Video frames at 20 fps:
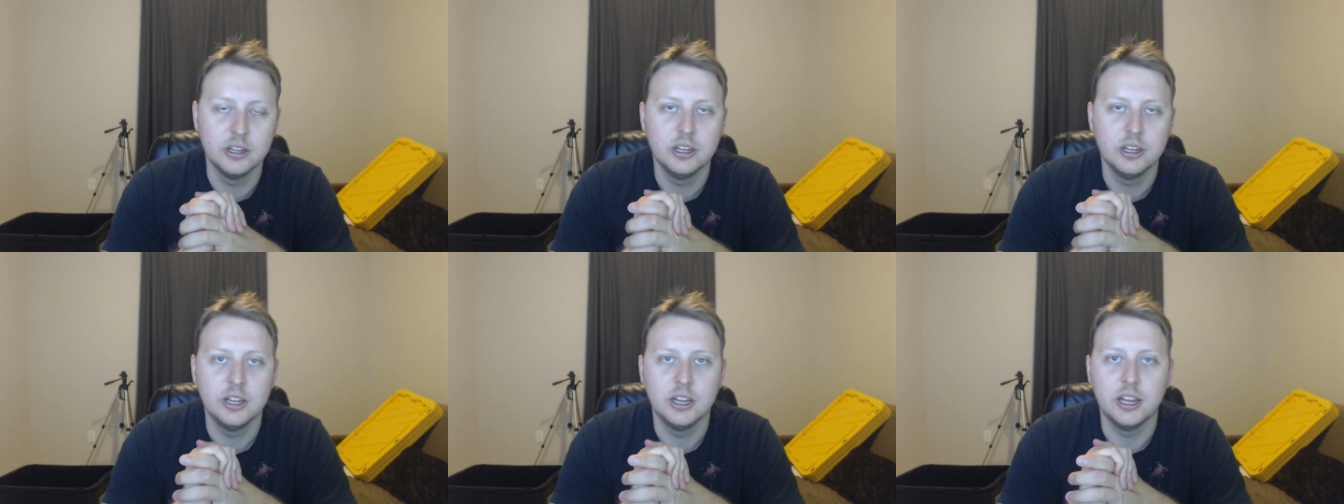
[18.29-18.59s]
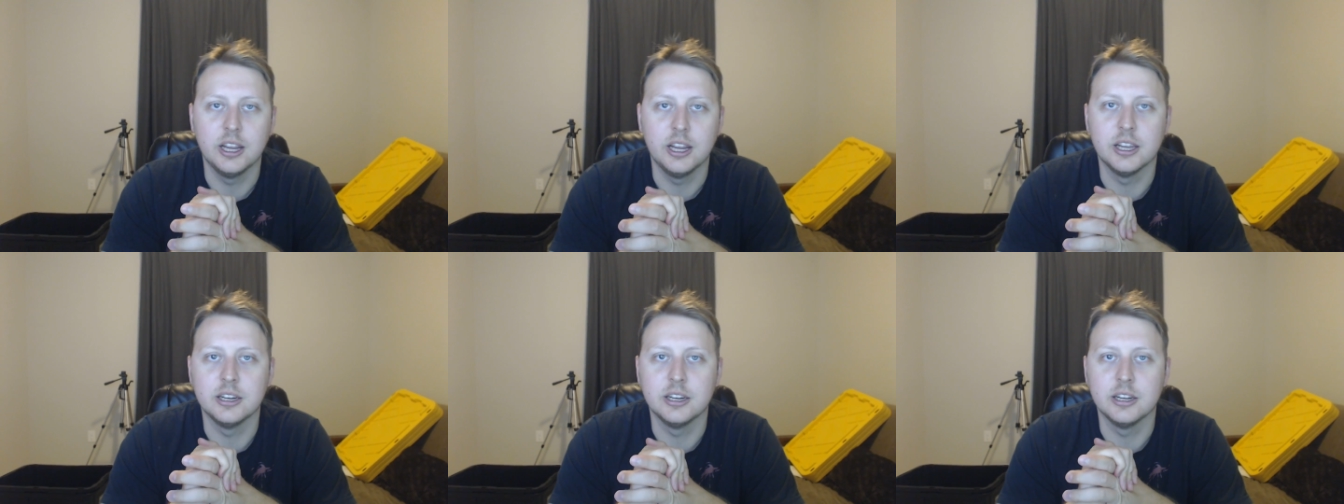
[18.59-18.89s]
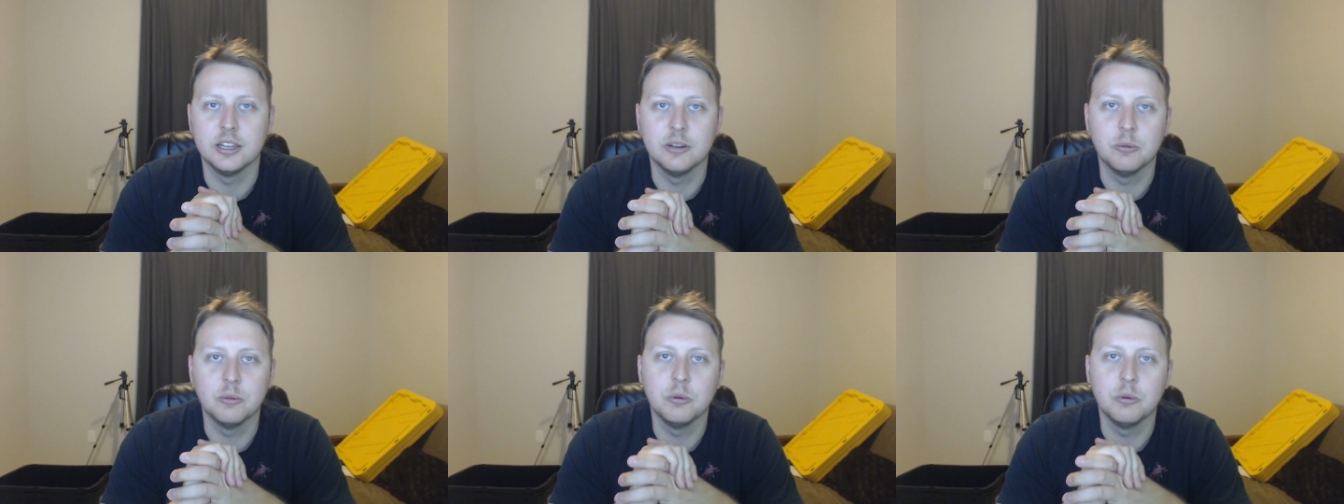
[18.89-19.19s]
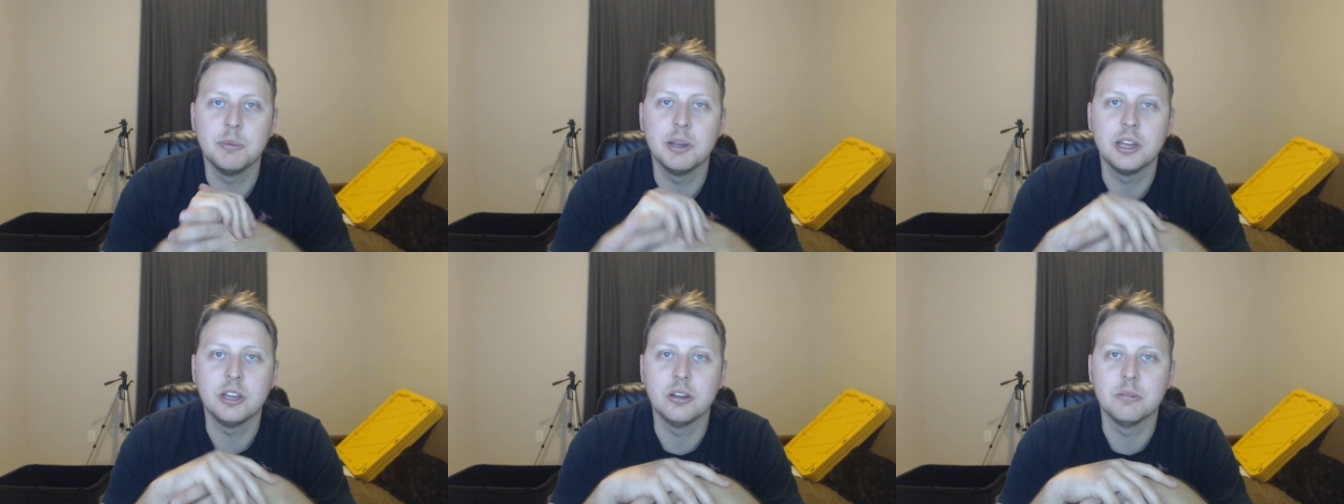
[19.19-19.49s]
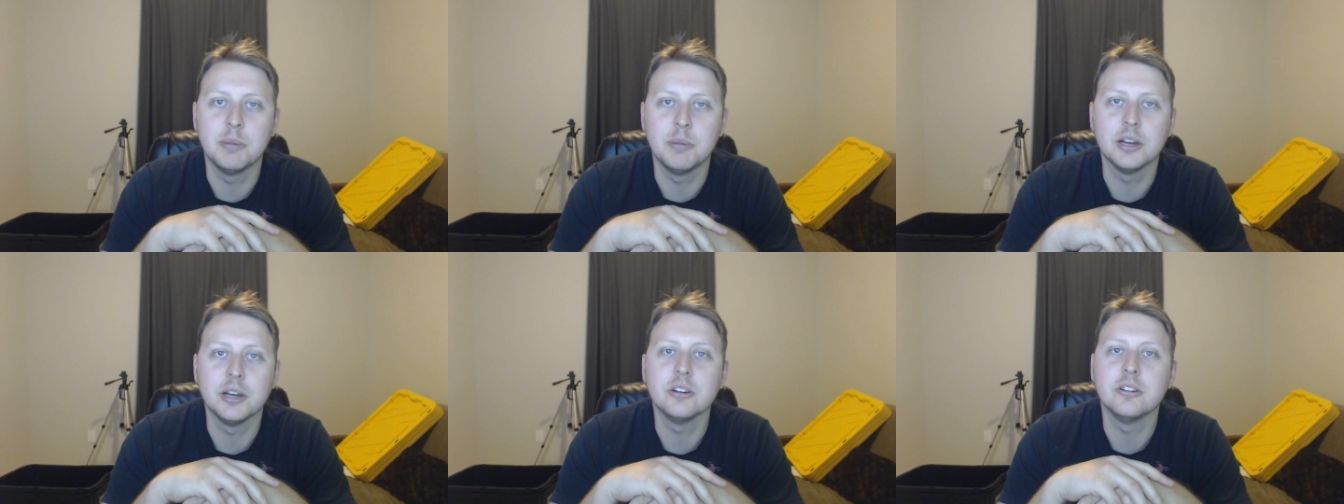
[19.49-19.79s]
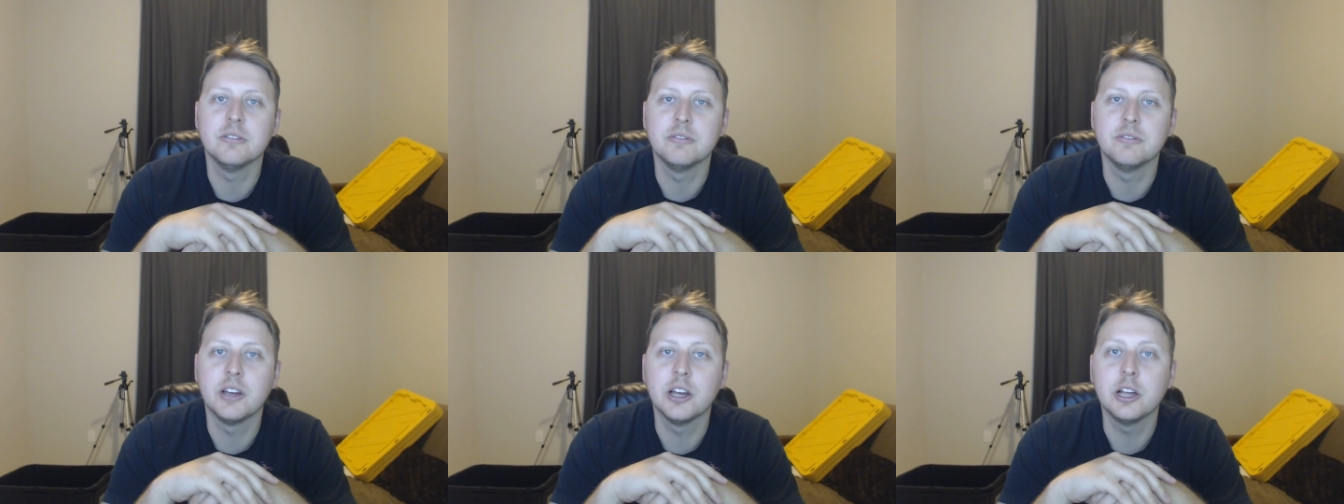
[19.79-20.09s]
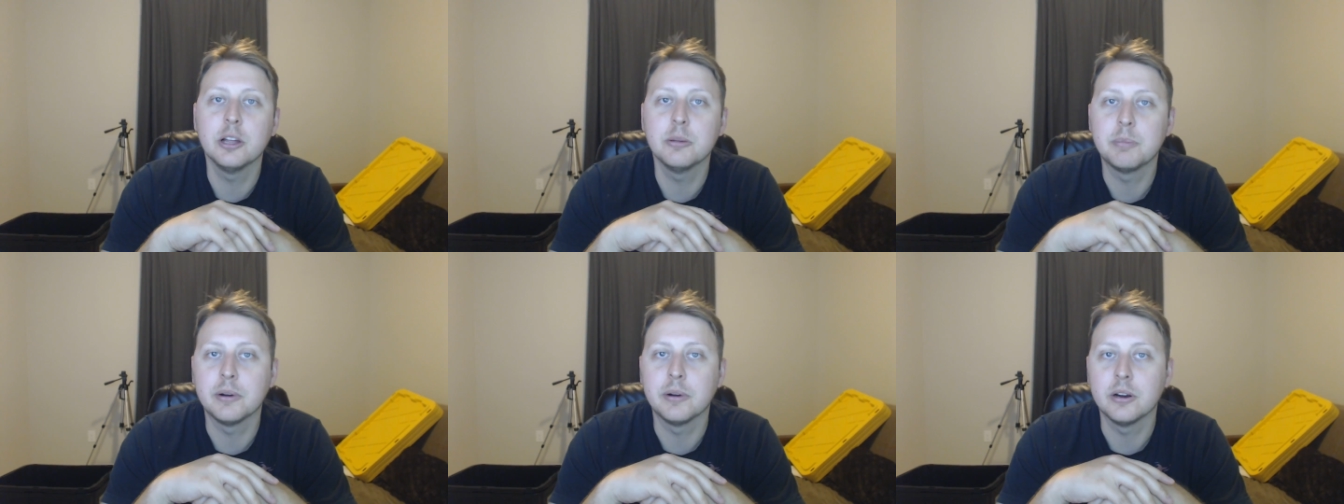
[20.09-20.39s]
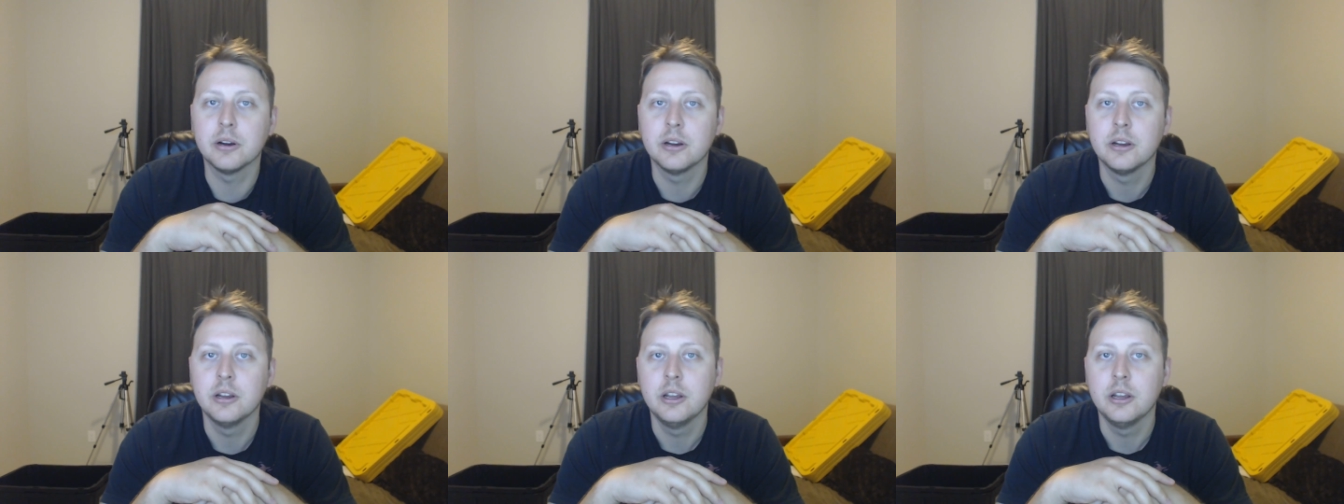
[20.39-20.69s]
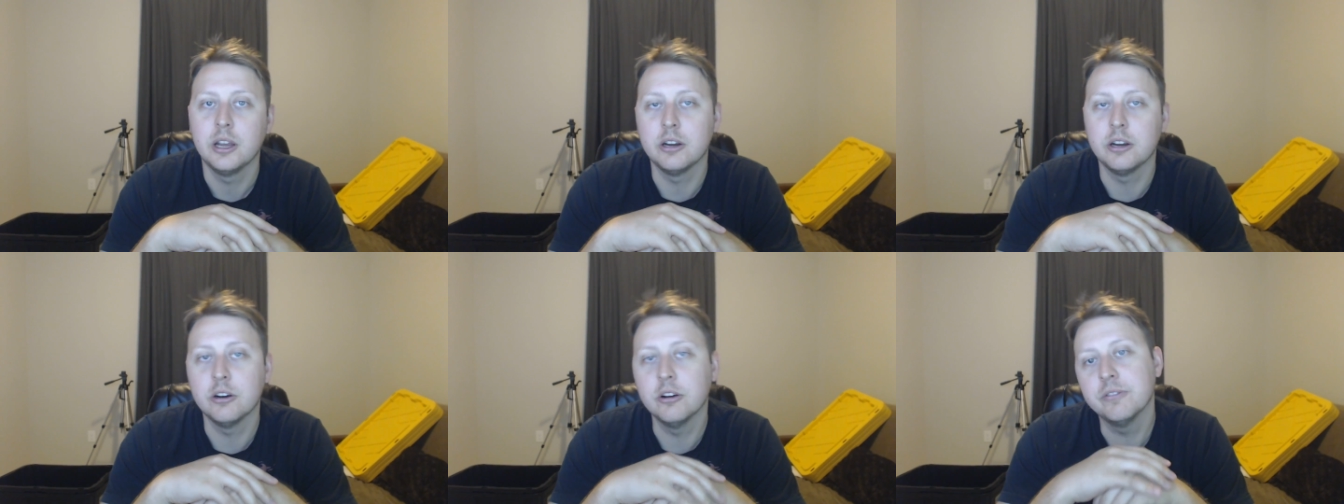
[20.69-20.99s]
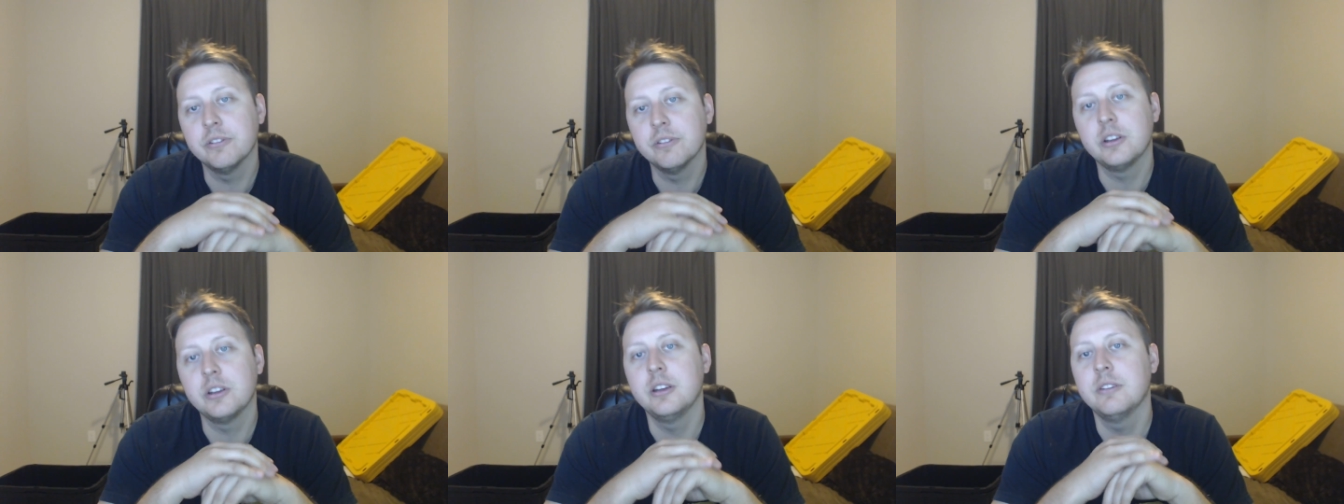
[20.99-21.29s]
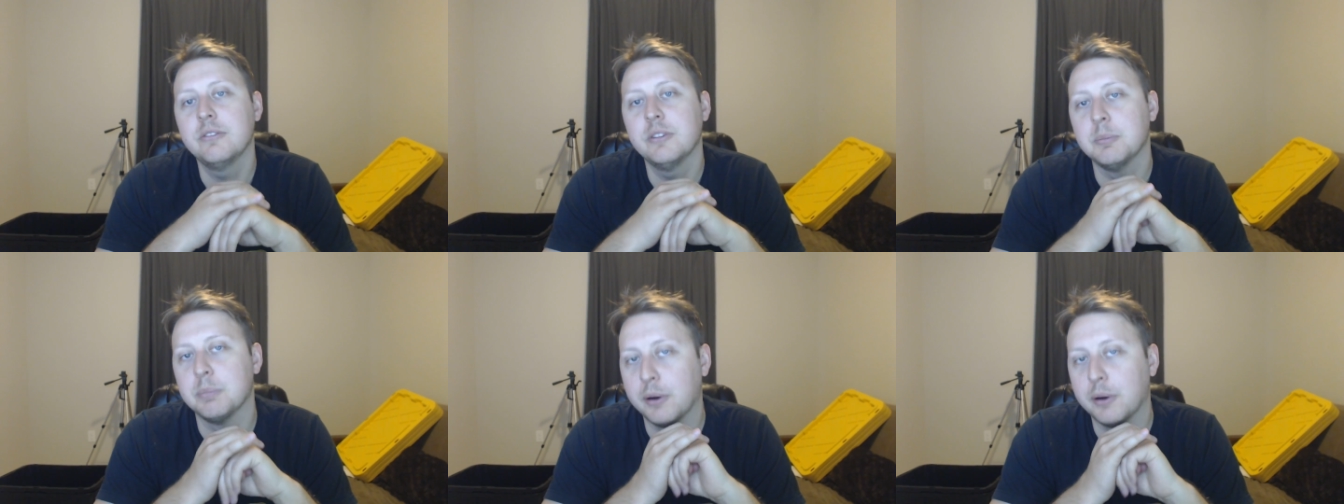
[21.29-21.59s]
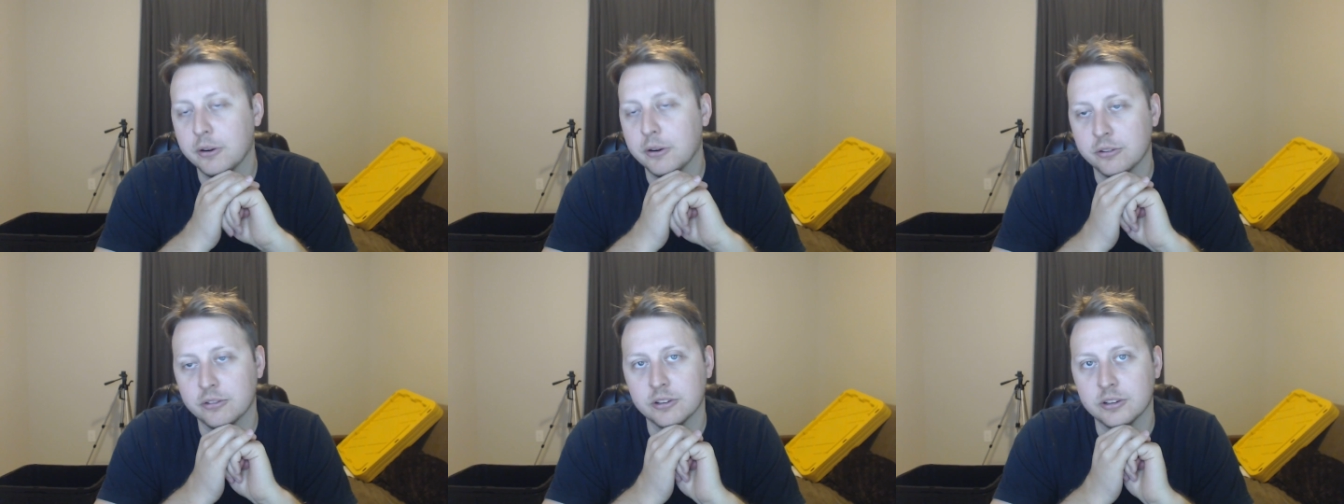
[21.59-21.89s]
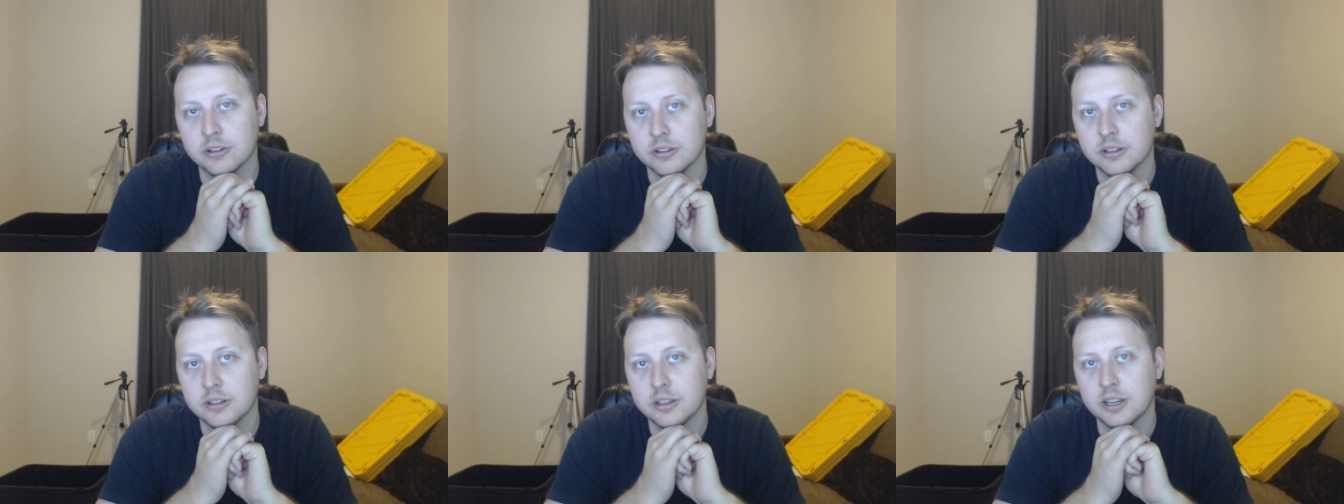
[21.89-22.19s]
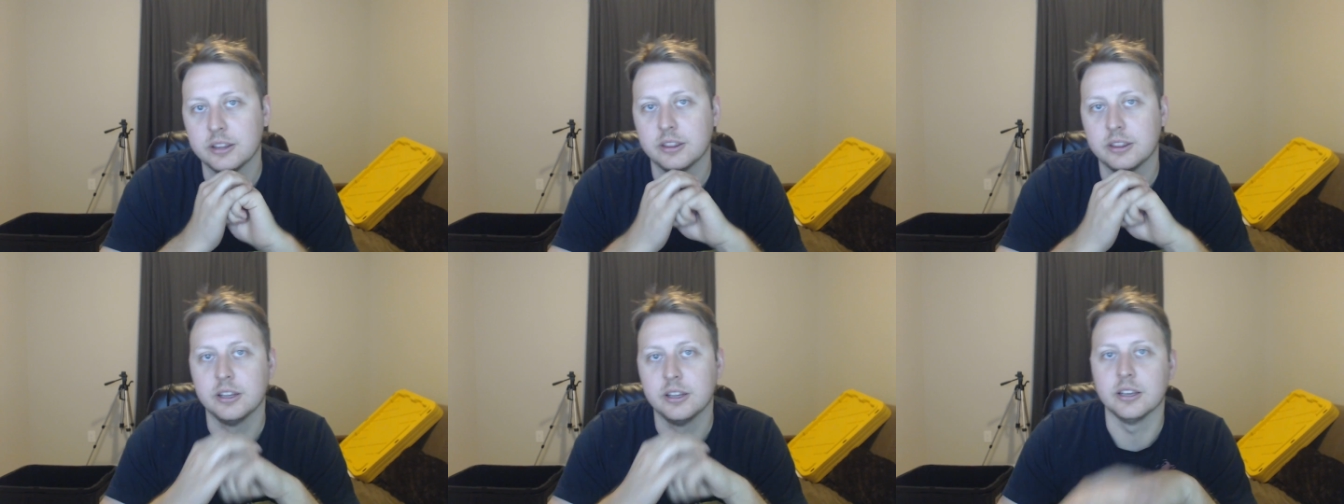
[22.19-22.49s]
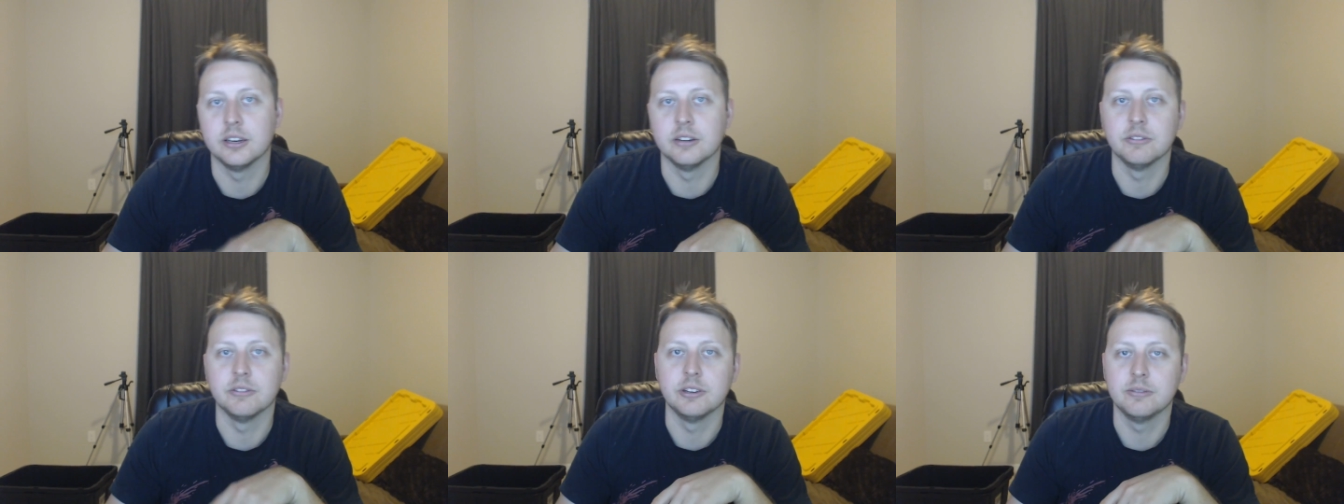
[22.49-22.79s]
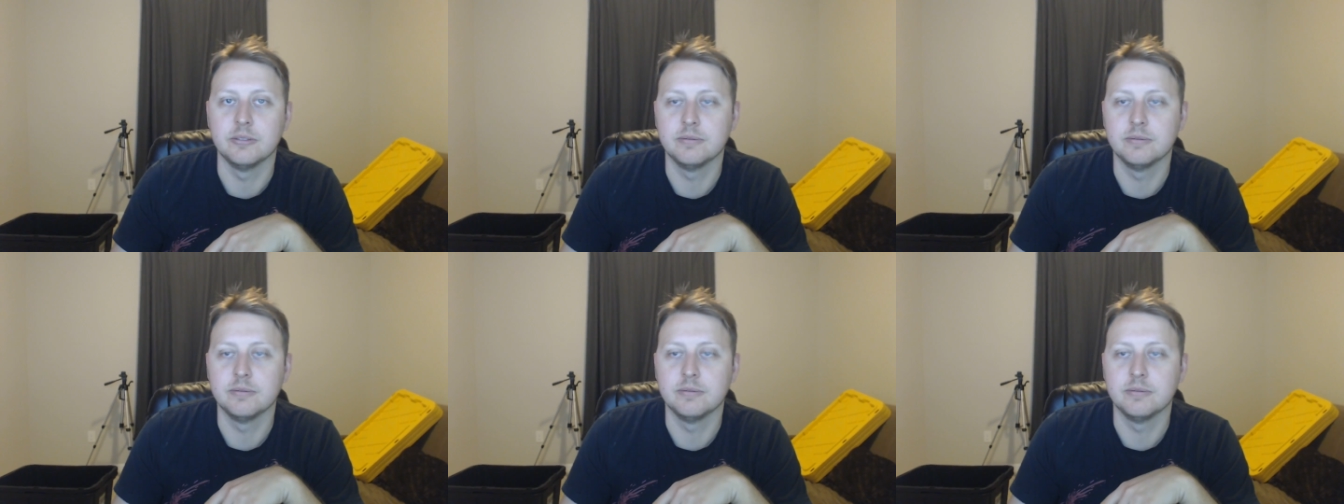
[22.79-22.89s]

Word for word: And will make you a better developer and hopefully even person at the end of it.